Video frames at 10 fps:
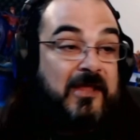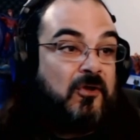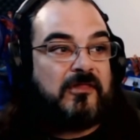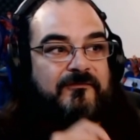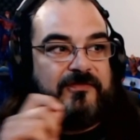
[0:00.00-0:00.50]
and
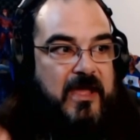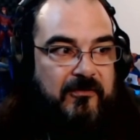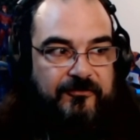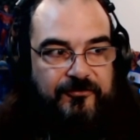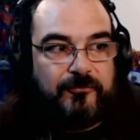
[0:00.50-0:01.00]
all of
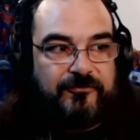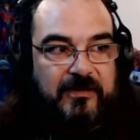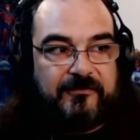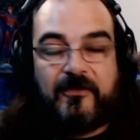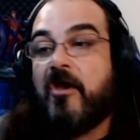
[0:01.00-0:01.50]
their
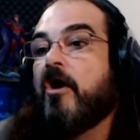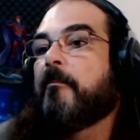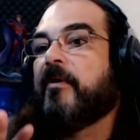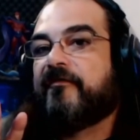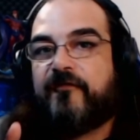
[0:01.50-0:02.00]
associates
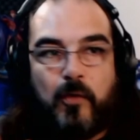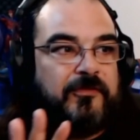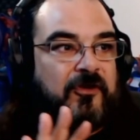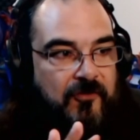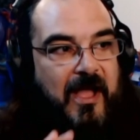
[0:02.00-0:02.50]

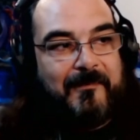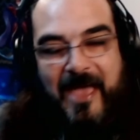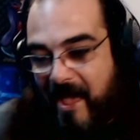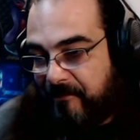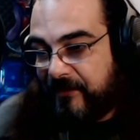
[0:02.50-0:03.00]
before the crime
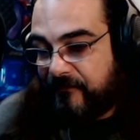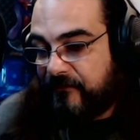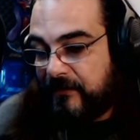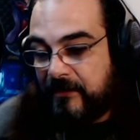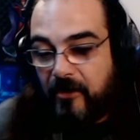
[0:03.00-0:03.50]

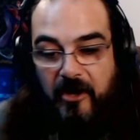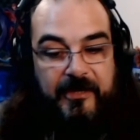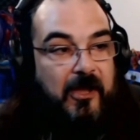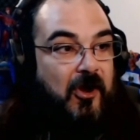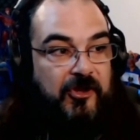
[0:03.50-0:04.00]
happens.
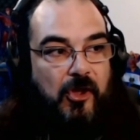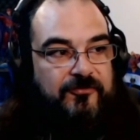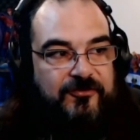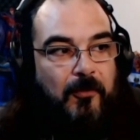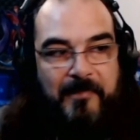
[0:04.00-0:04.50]
Are you are you
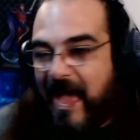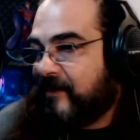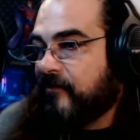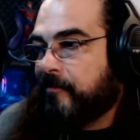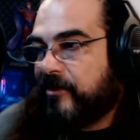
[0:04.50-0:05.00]
all still
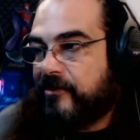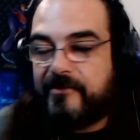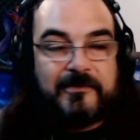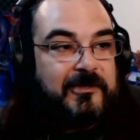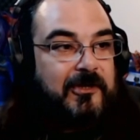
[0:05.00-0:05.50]
back in the
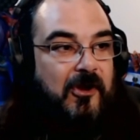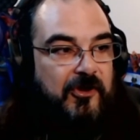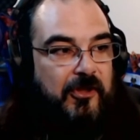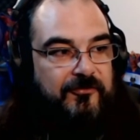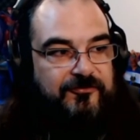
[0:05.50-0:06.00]
blue?
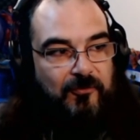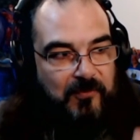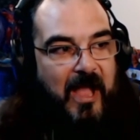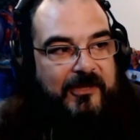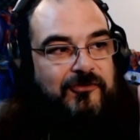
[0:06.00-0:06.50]
Are you all still
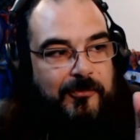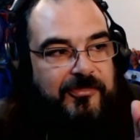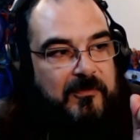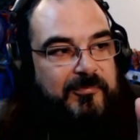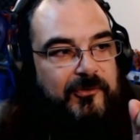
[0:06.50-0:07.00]
rocking your
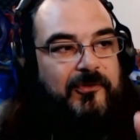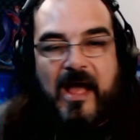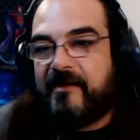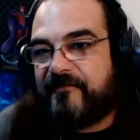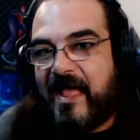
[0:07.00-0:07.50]
thin blue
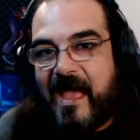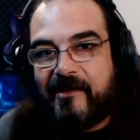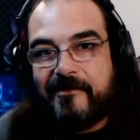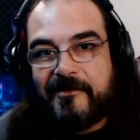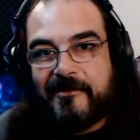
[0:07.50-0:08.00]
line
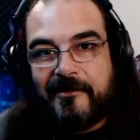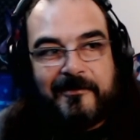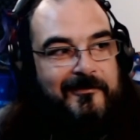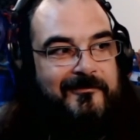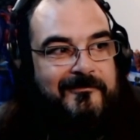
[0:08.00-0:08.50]
flag?
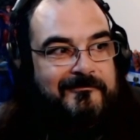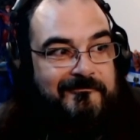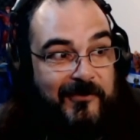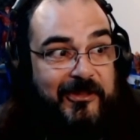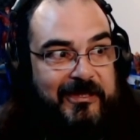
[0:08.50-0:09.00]

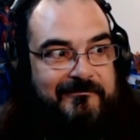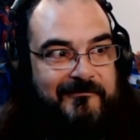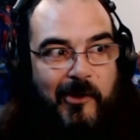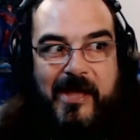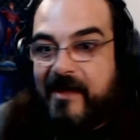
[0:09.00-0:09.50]
Really?
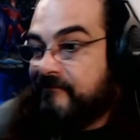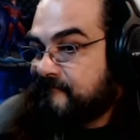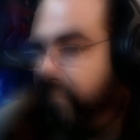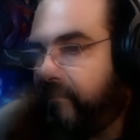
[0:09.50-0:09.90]
Okay.